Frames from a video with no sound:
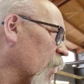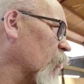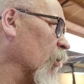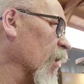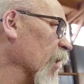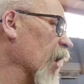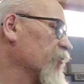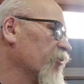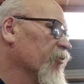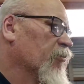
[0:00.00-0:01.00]
wheel
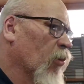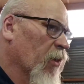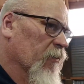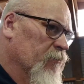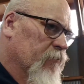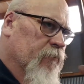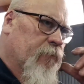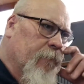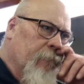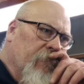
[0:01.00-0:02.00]
arches, or the
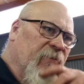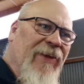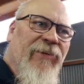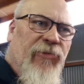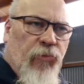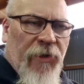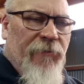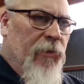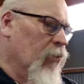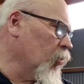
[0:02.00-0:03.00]
fenders, whatever
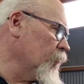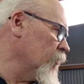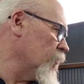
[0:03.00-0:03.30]
you want to call